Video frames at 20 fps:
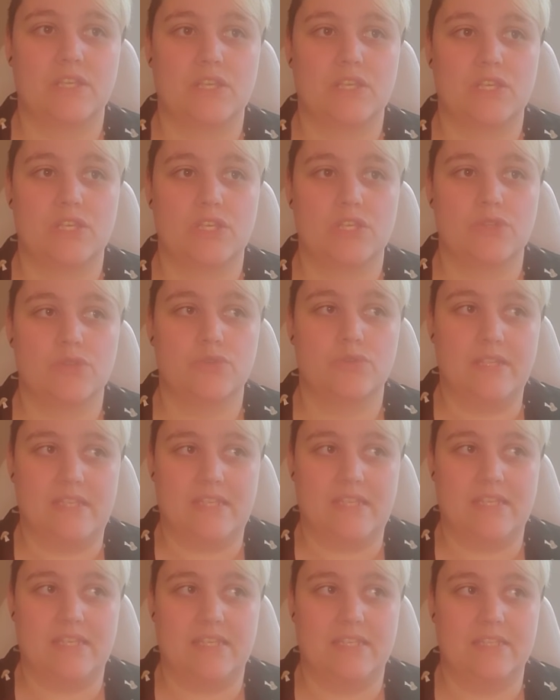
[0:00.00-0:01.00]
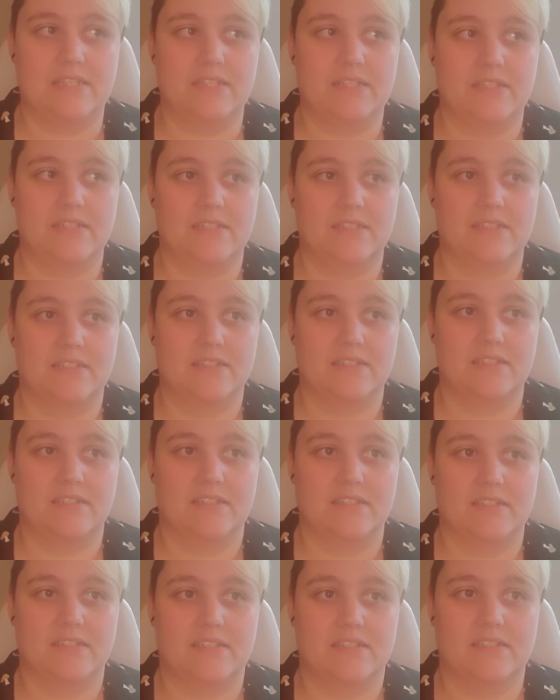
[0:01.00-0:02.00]
you need,
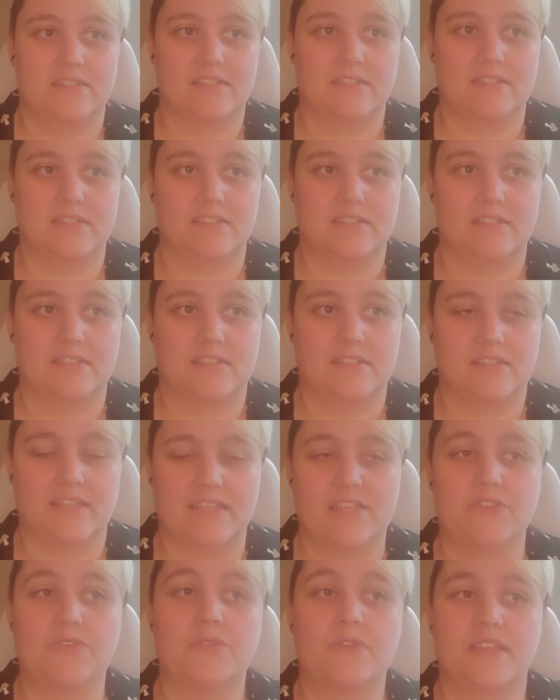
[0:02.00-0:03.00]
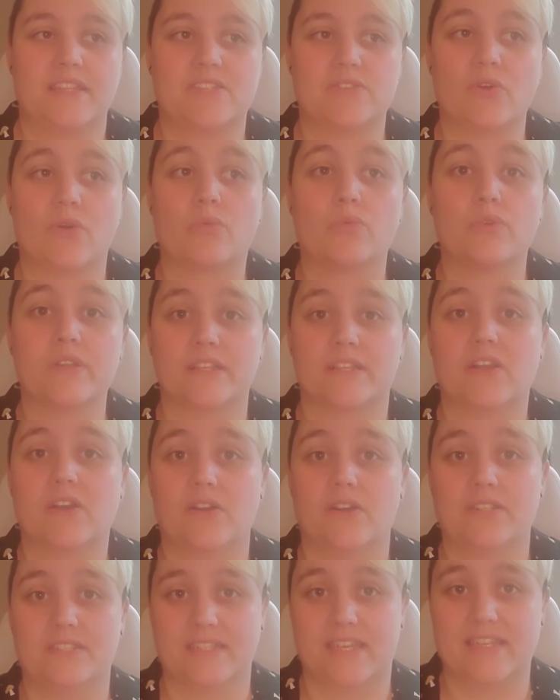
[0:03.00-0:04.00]
like, it's really
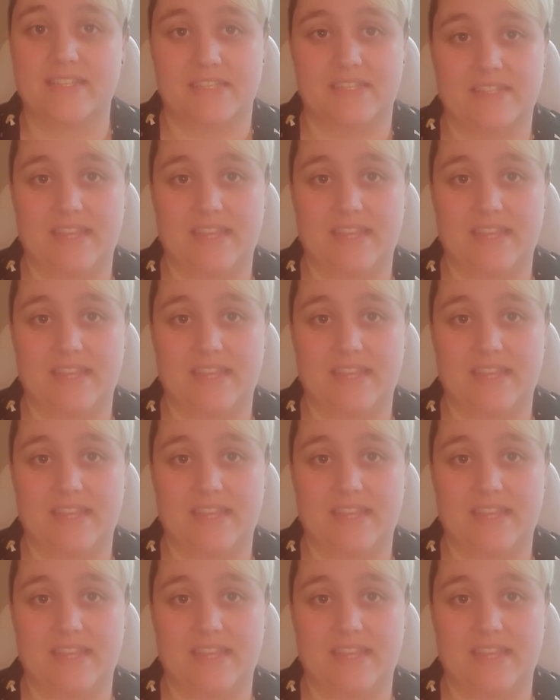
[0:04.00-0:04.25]
hard to get in